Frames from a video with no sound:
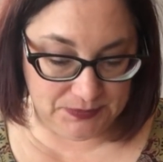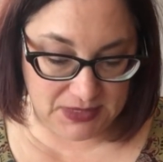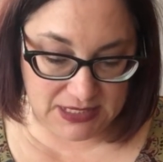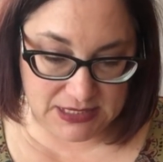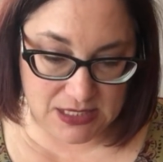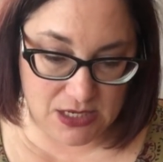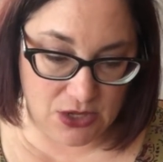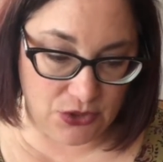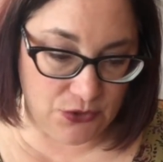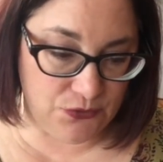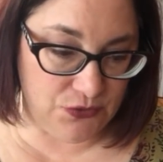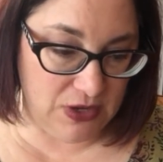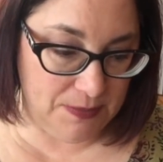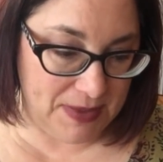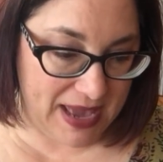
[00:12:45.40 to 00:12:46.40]
is another
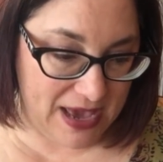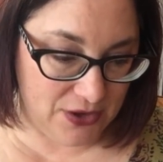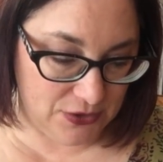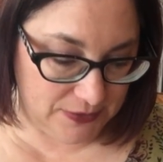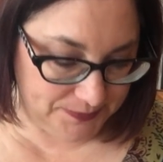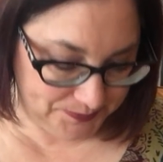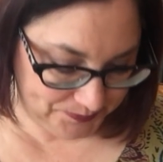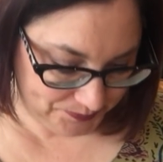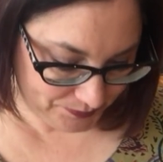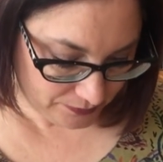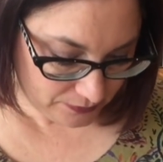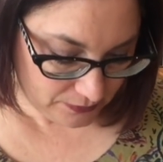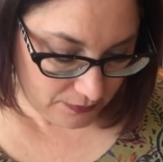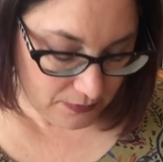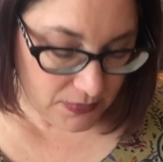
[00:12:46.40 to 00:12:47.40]
free pattern.
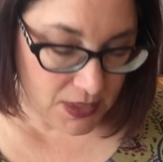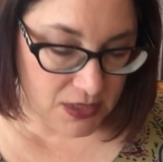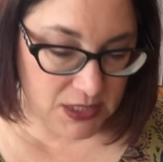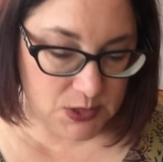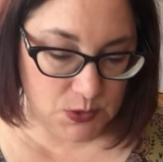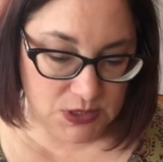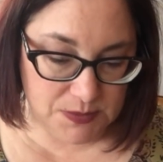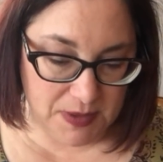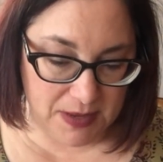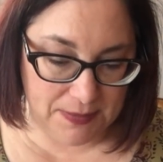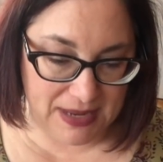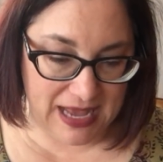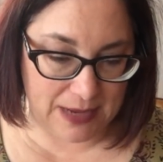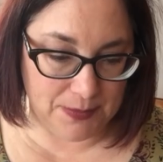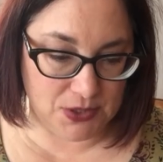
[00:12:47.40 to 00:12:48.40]
This one's by
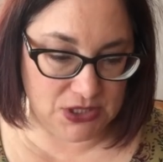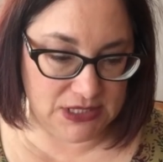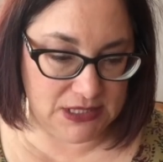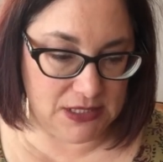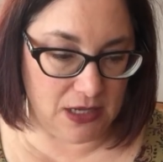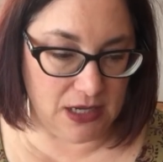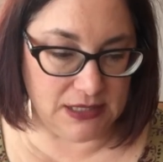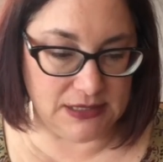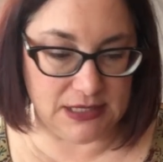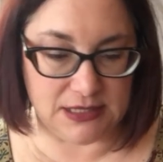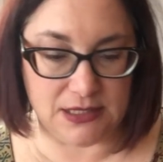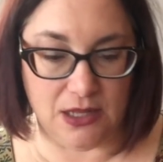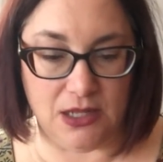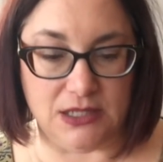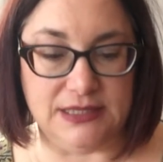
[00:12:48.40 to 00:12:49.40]
Blackbird Designs. It's
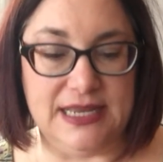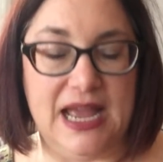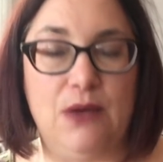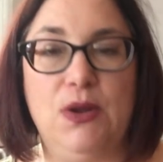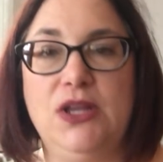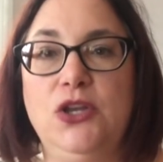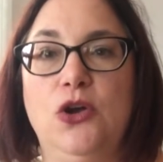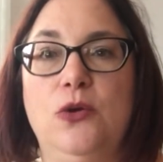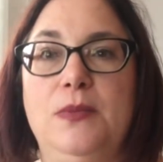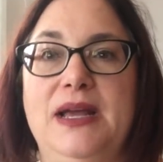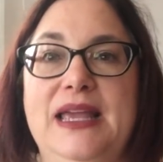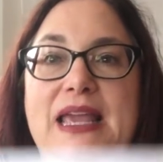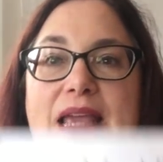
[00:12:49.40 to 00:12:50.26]
called Now I Know My